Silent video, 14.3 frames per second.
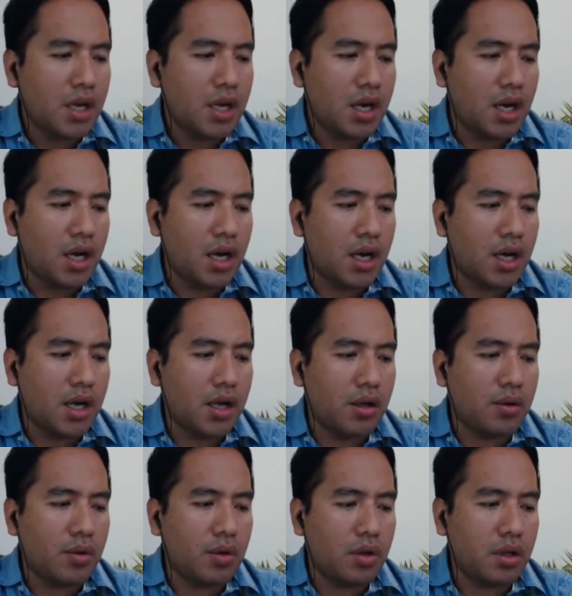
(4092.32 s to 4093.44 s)

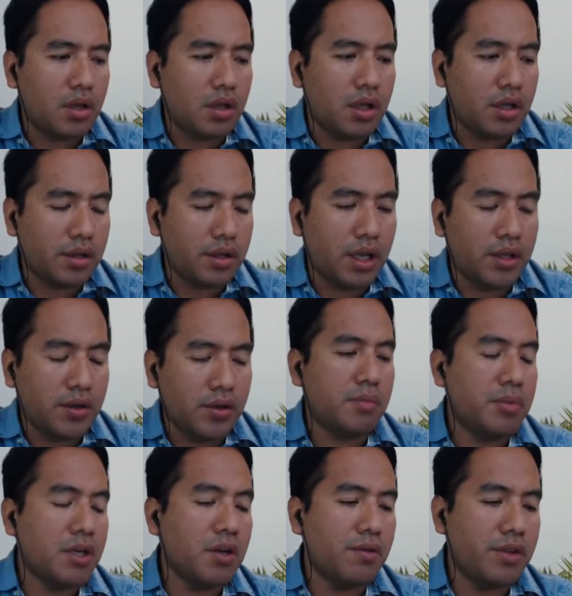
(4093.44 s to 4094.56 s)
um, another
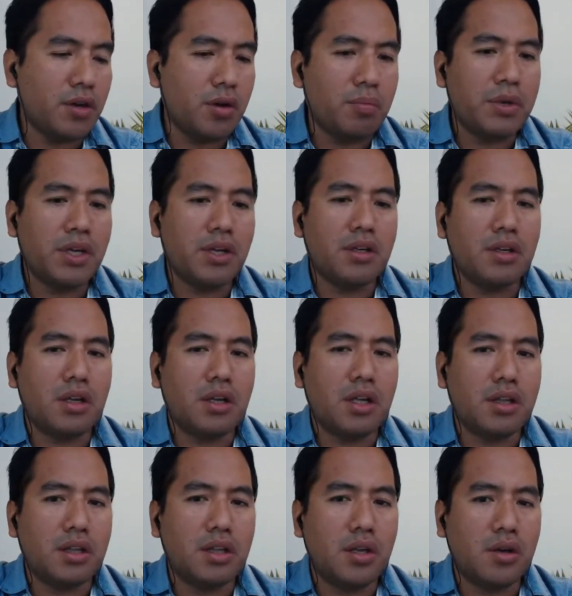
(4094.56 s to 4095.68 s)
topic of the open
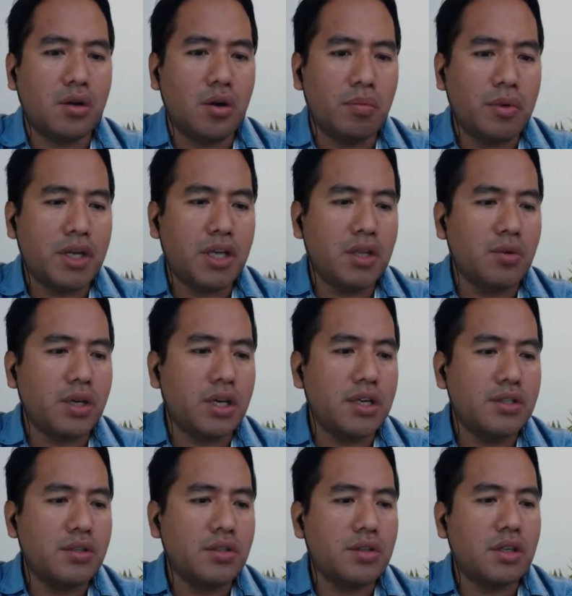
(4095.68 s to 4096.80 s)
the open
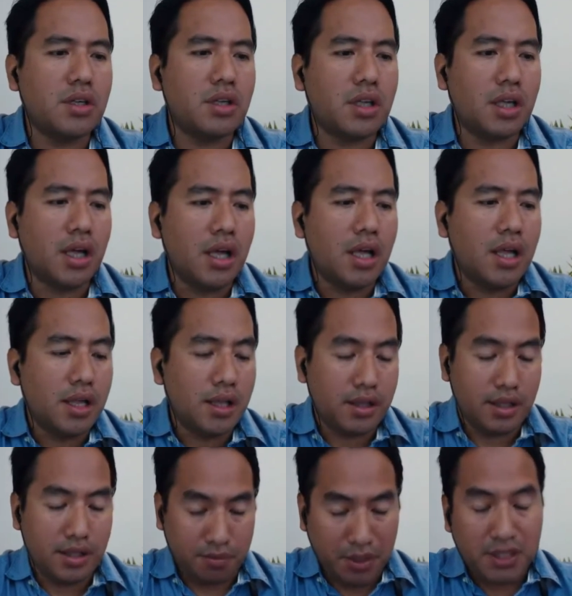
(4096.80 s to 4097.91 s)
education
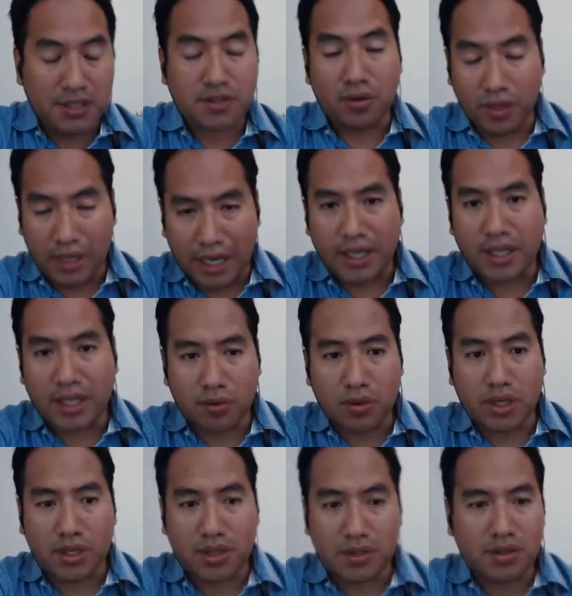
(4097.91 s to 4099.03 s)
that means online
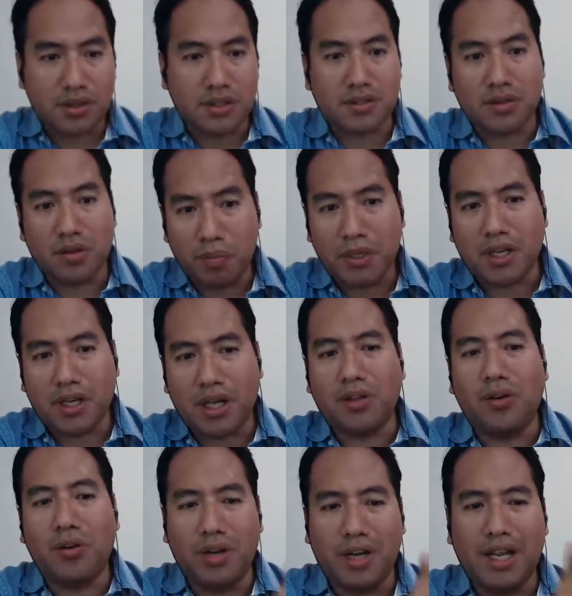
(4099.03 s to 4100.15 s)
education this open and
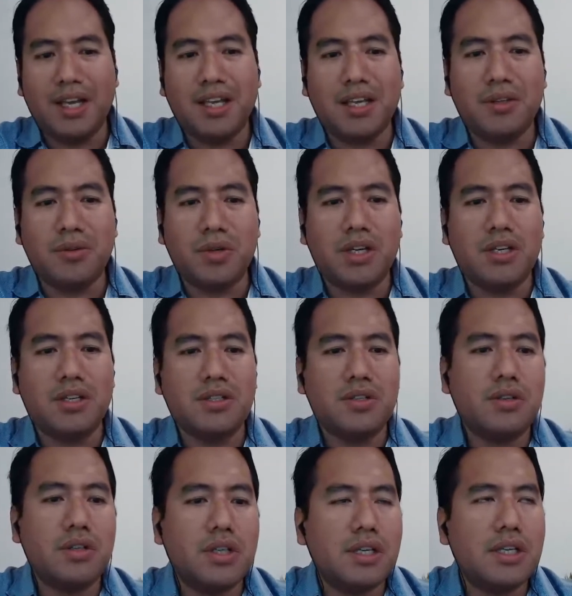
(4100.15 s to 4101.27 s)
online
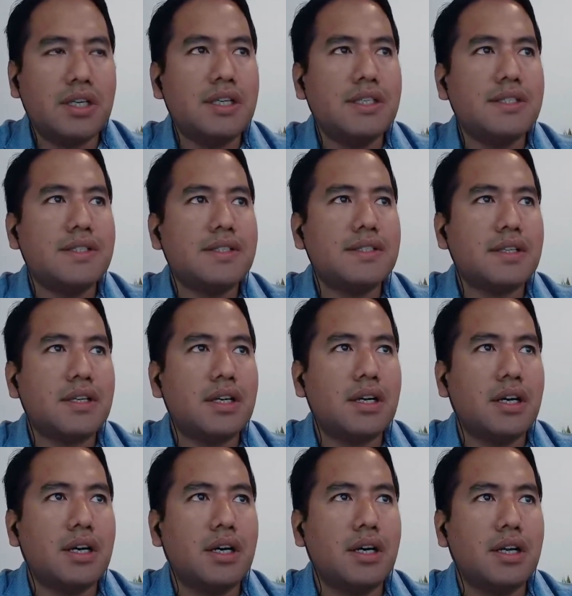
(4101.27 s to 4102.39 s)
education is
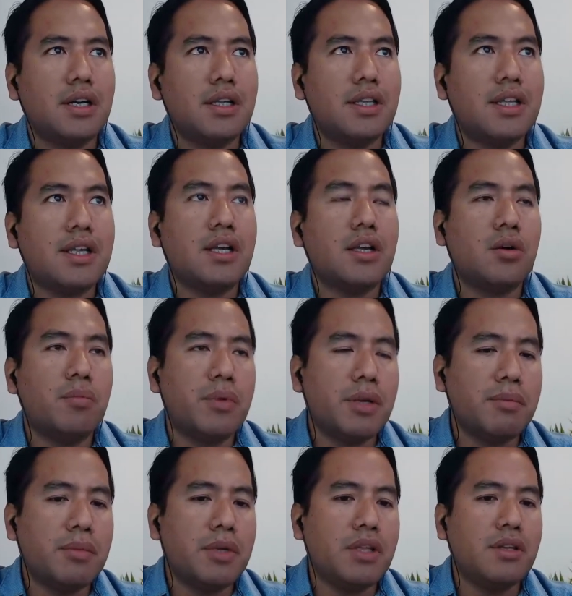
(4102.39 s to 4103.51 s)
uh, it can
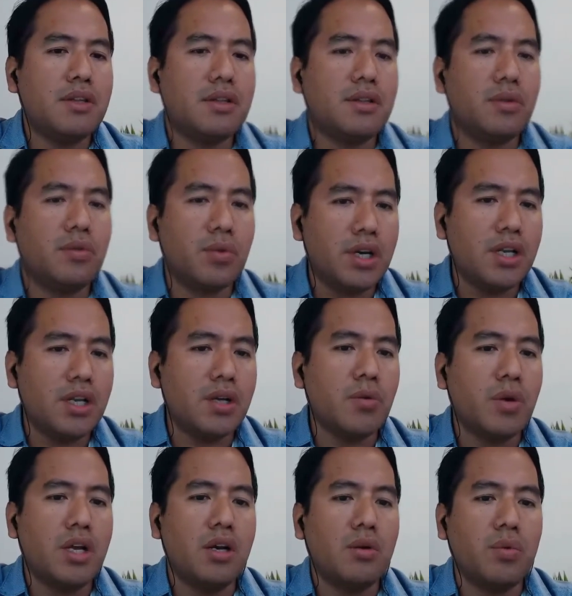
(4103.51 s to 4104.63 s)
complement really
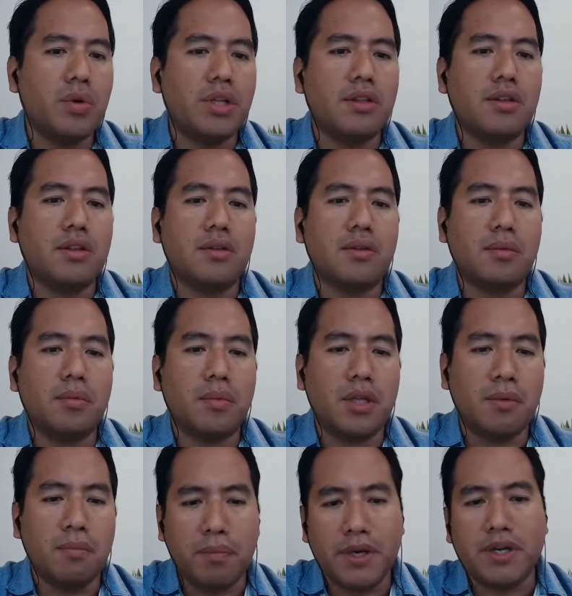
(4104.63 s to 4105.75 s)
well with
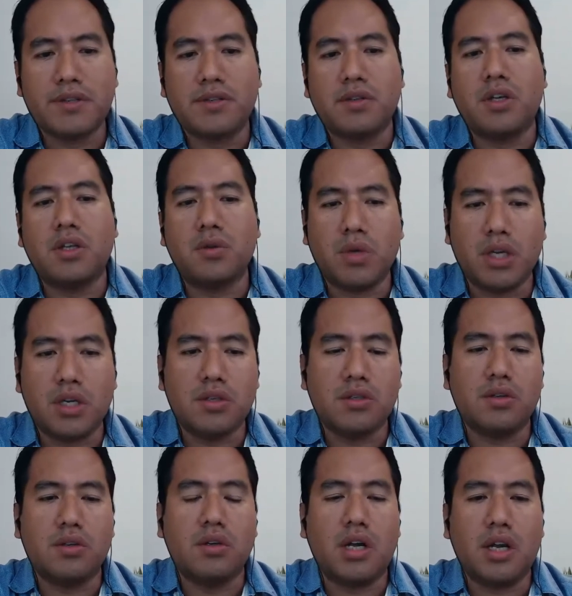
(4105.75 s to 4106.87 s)
in-person
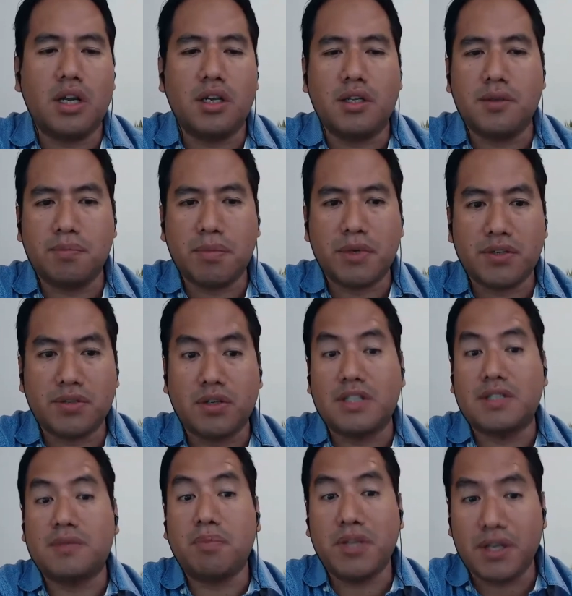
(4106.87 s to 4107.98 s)
education and in-person
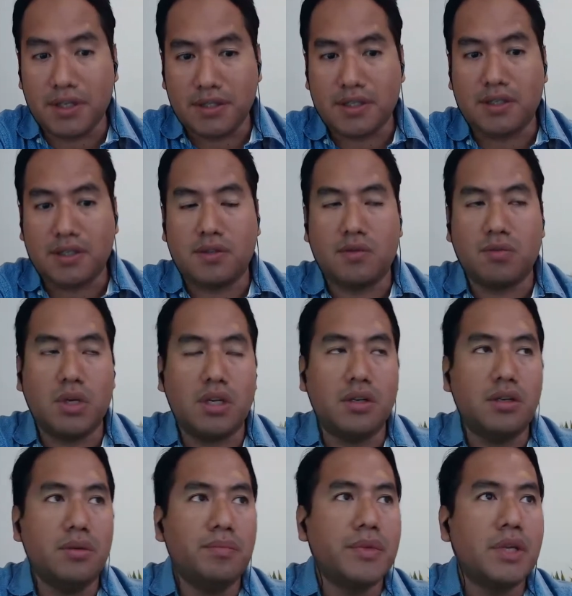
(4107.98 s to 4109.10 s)
experience as well no?